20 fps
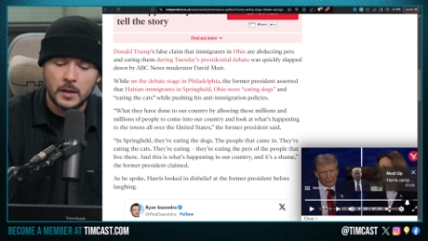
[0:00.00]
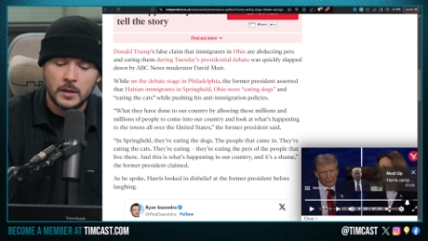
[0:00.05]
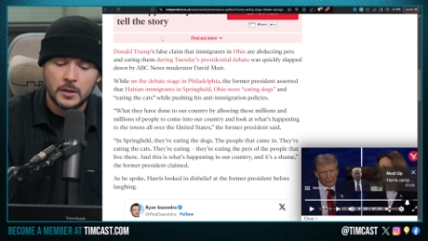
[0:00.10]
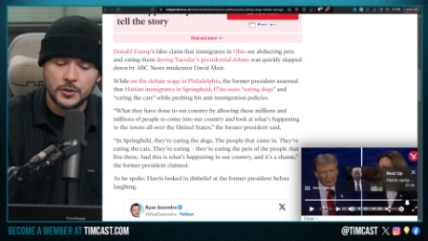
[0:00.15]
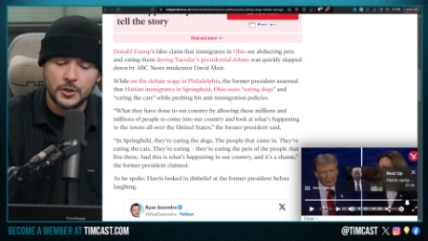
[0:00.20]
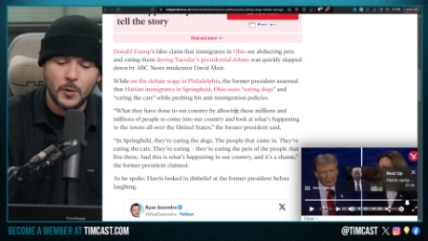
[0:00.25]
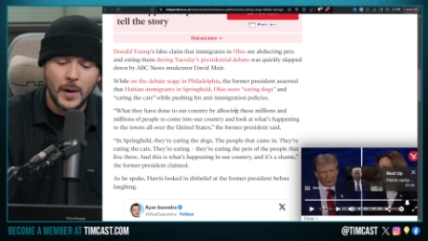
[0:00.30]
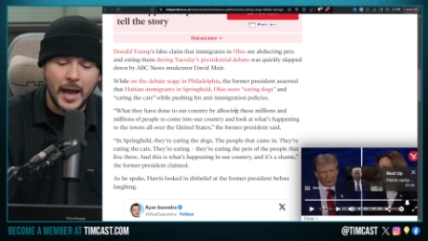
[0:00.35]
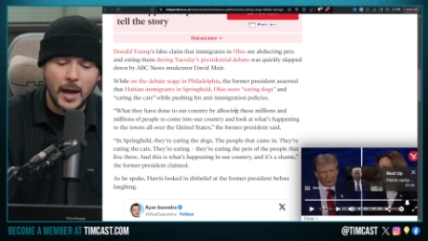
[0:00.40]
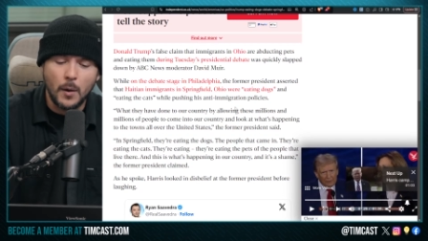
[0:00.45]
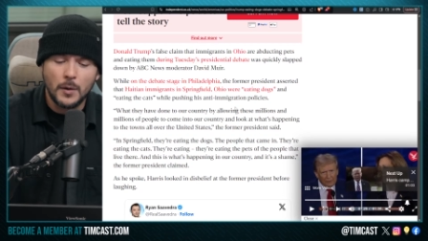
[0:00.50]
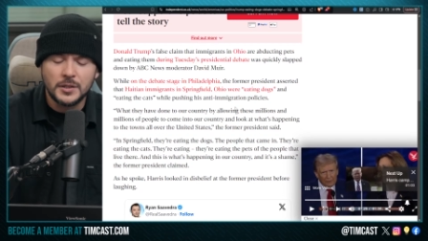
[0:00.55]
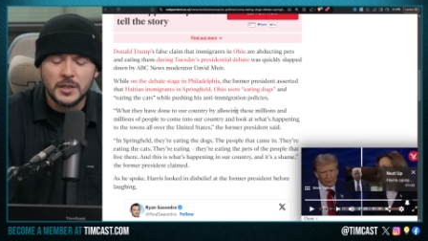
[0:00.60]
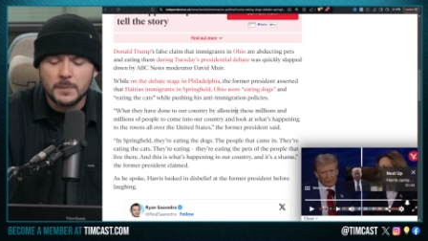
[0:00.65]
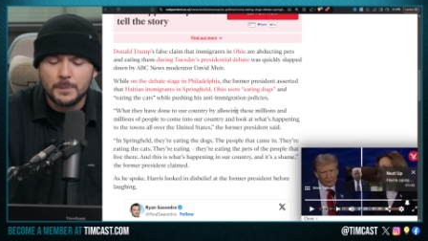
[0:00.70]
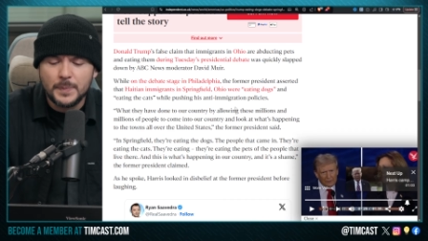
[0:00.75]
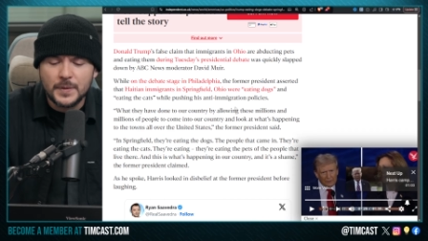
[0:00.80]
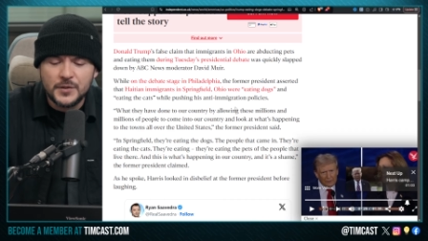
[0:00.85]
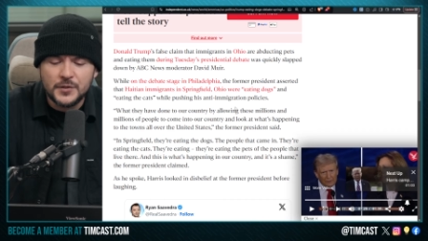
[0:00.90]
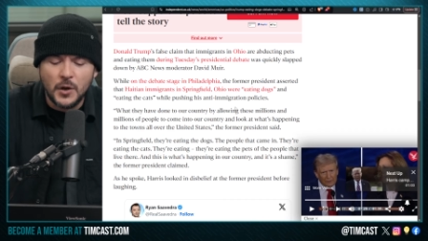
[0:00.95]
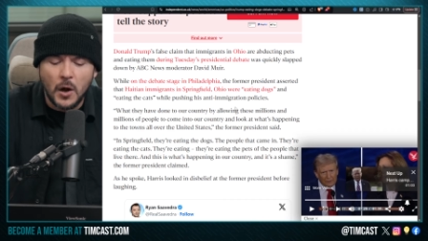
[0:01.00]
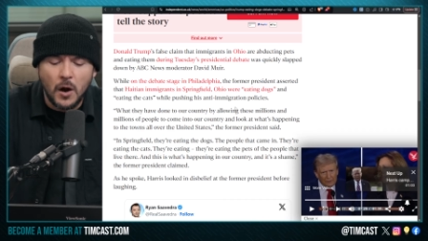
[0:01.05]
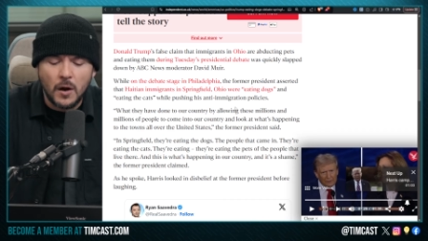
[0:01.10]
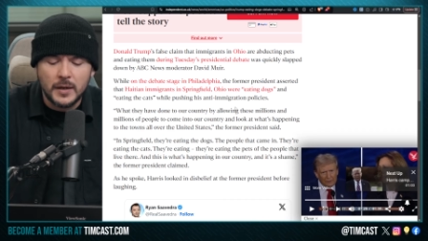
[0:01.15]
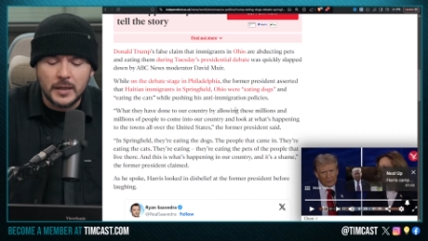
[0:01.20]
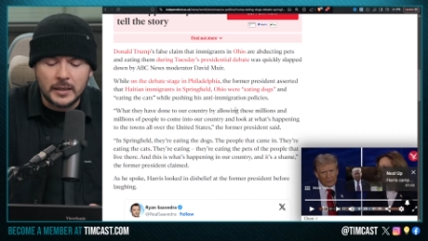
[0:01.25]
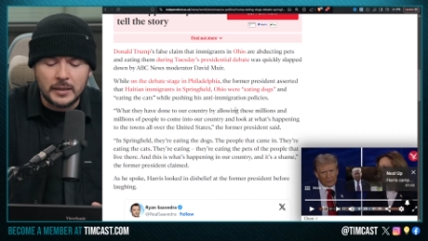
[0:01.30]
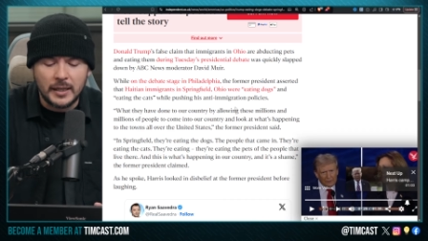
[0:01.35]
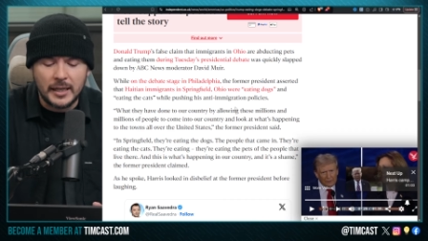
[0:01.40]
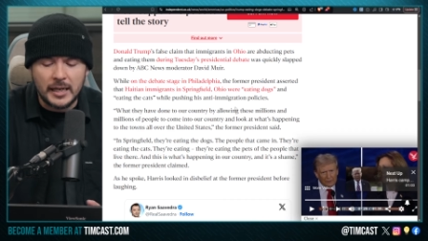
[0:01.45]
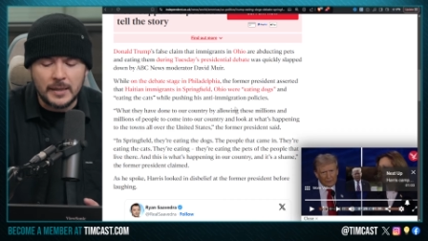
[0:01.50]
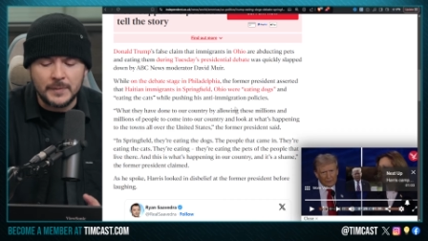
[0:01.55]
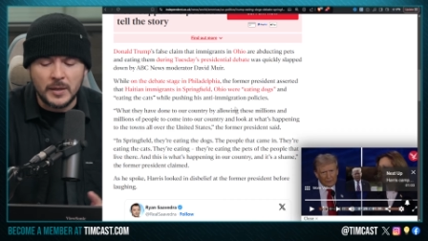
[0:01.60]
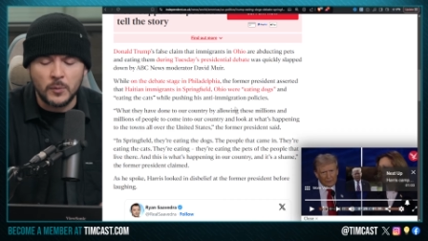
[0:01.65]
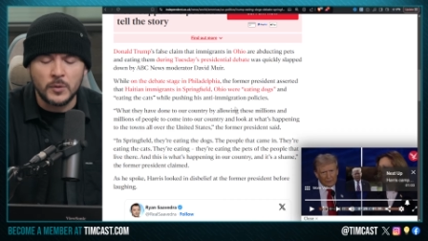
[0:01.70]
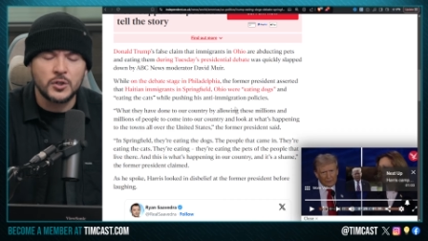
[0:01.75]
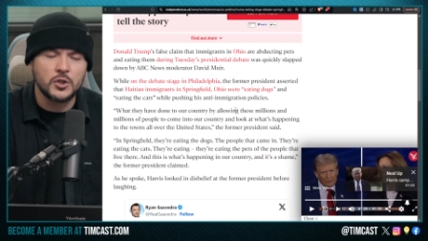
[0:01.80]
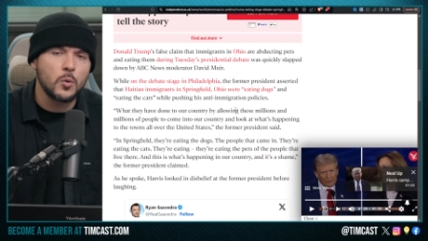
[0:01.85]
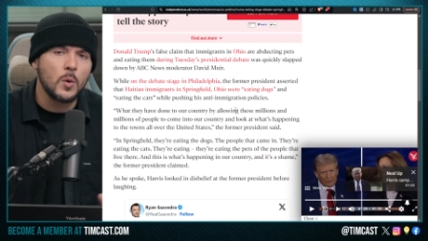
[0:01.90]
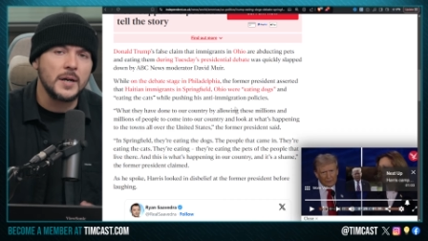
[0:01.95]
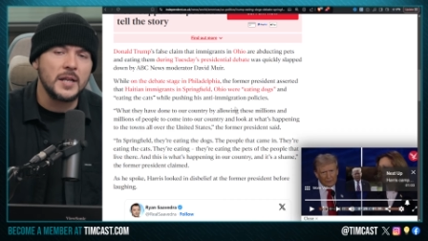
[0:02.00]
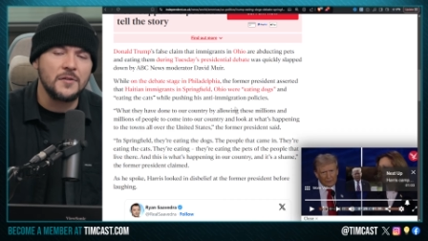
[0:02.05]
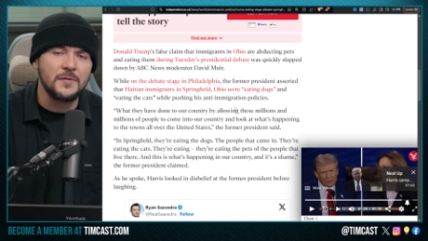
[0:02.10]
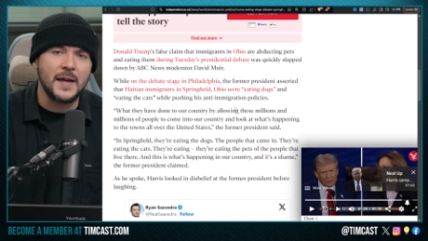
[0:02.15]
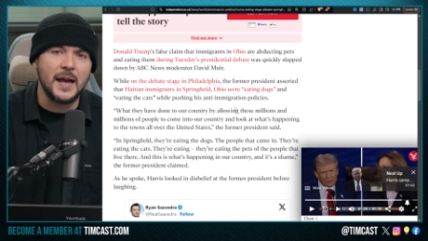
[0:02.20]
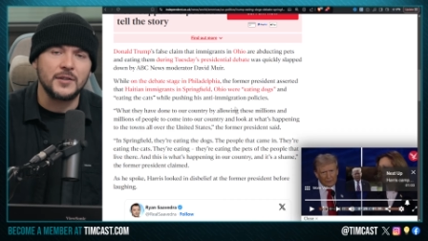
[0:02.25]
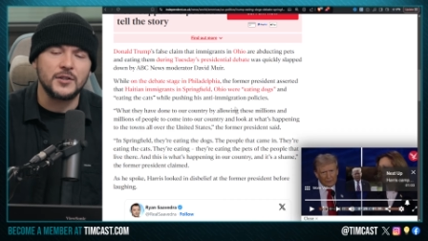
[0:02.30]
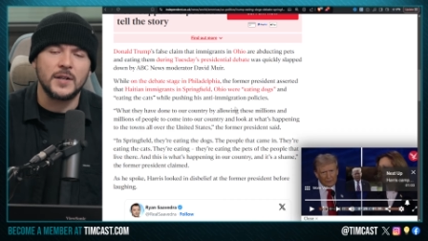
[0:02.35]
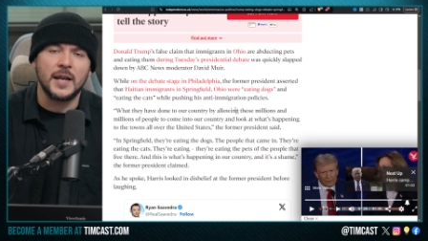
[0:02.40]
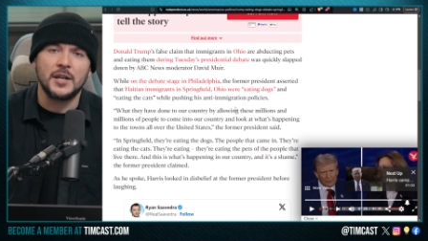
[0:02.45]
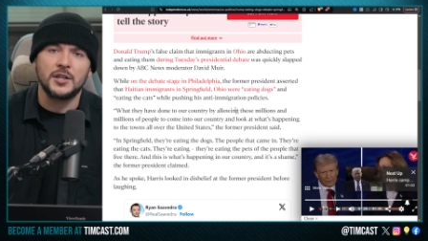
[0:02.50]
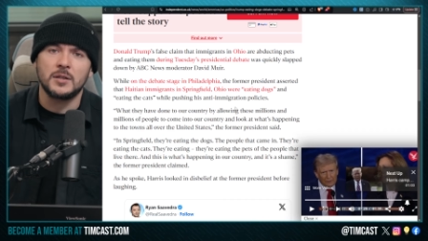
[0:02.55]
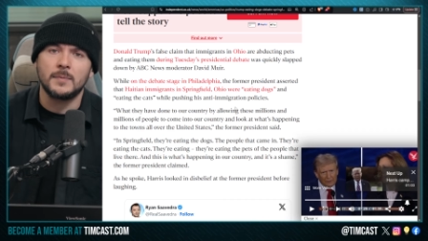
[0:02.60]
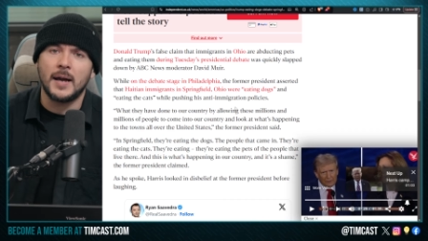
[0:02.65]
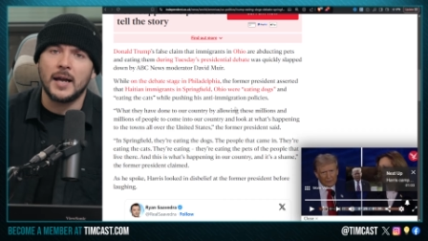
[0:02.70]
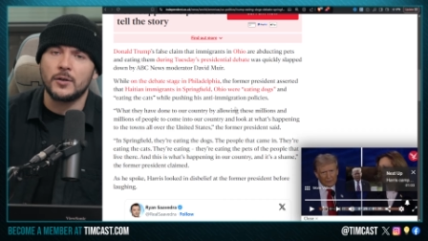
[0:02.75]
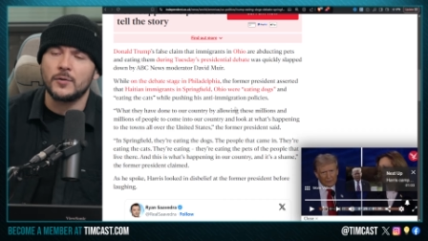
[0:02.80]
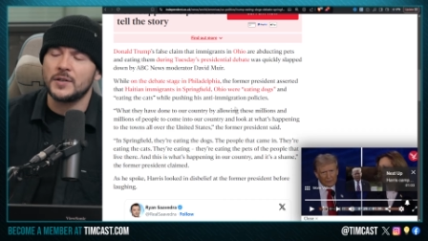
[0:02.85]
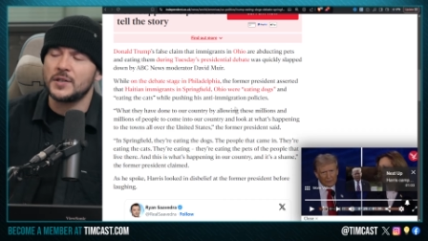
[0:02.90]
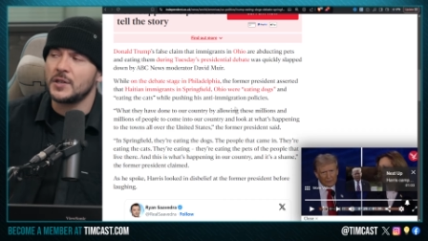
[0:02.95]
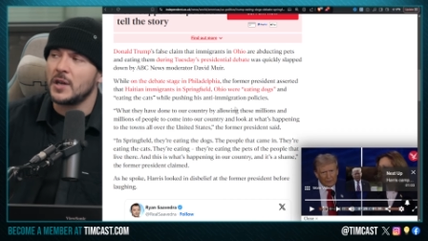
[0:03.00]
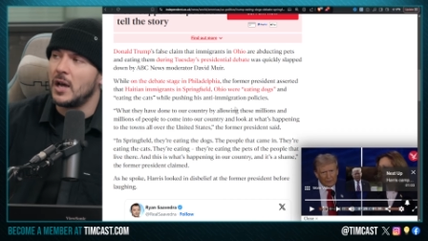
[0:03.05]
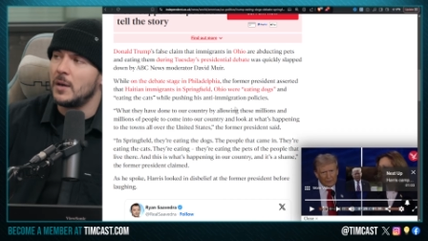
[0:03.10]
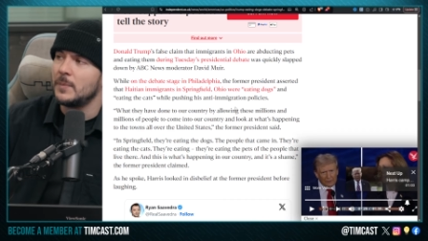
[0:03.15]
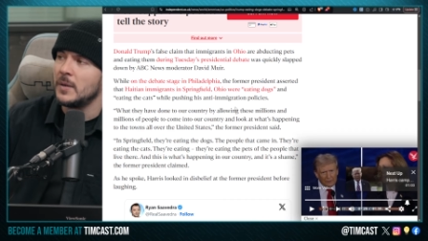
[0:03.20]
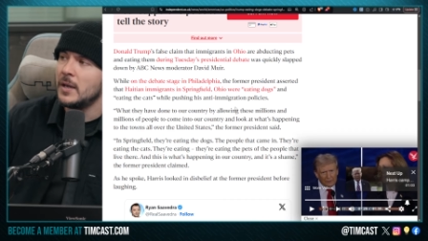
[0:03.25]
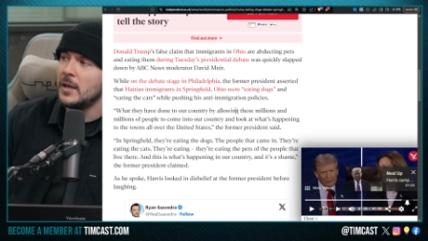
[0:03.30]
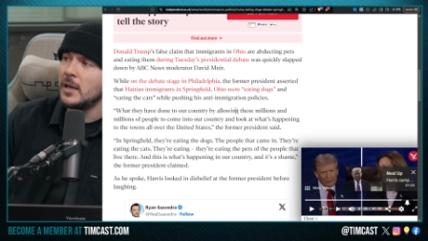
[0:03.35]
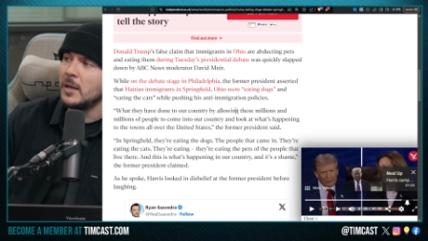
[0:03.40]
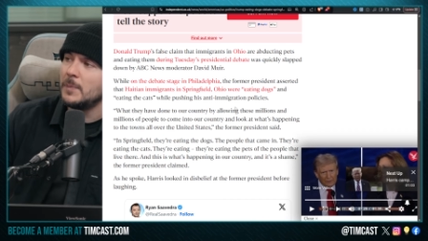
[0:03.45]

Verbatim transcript: So how is it bizarre to claim that when 20,000 Haitian migrants come,